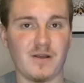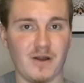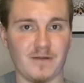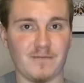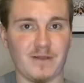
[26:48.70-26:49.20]

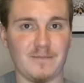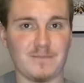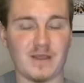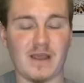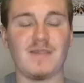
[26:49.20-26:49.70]
Kerkvliet.
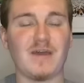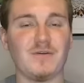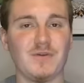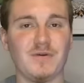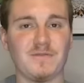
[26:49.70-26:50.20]
And that'll
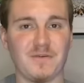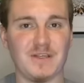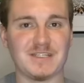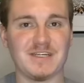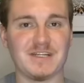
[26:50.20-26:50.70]
do it for
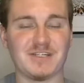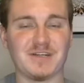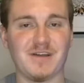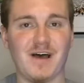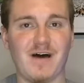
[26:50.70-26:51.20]
this
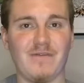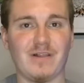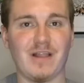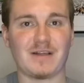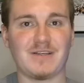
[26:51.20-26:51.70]
edition of
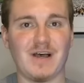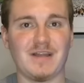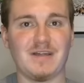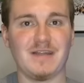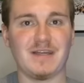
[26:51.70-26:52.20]
Locked On
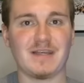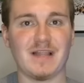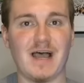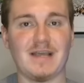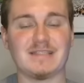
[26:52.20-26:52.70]
Nittany
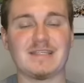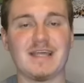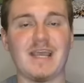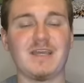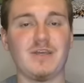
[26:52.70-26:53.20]
Lions.
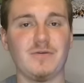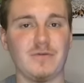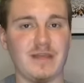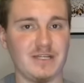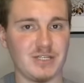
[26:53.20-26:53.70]
Thank
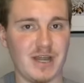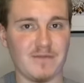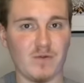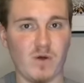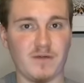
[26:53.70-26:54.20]
you, each and
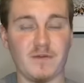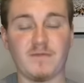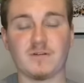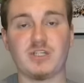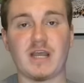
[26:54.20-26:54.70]
every one of you,
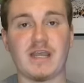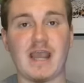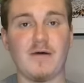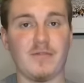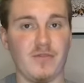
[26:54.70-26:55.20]
for checking
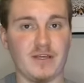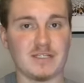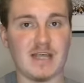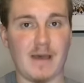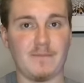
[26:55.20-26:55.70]
out
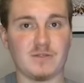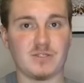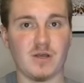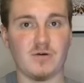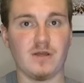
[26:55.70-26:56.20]
this
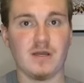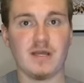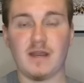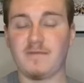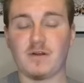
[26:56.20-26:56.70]
episode.
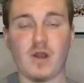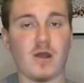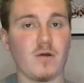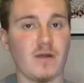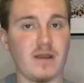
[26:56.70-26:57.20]
And if you're not
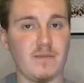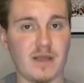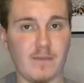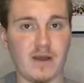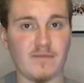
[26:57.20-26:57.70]
already,
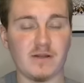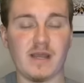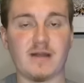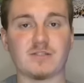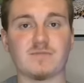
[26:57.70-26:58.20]
become an
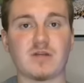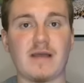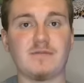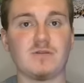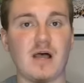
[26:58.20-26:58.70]
everydayer.
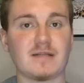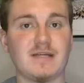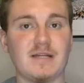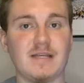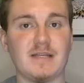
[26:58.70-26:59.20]
Subscribe to Locked
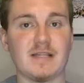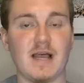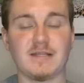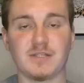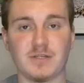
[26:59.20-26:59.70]
On Nittany
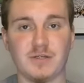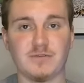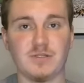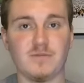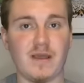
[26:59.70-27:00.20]
Lions on
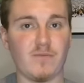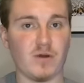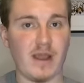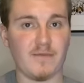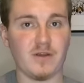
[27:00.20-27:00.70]
YouTube and
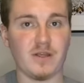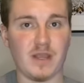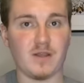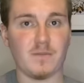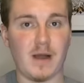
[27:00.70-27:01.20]
wherever you
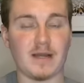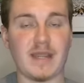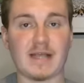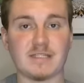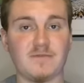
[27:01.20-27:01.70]
get your
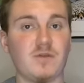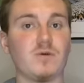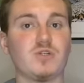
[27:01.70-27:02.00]
podcasts. If you